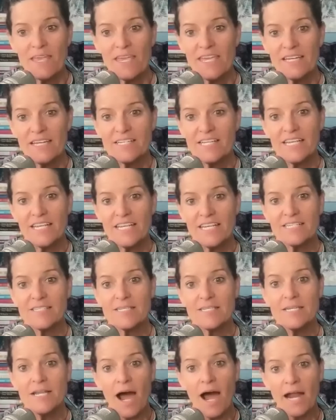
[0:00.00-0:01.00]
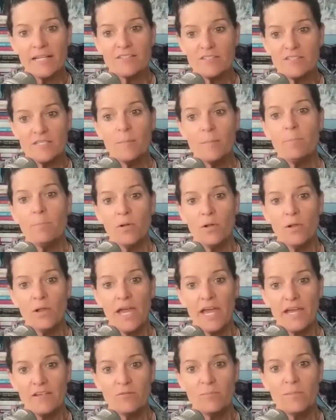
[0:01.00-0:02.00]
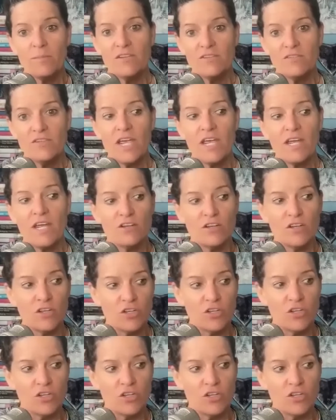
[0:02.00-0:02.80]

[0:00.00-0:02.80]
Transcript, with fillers: it it's not as simple as me saying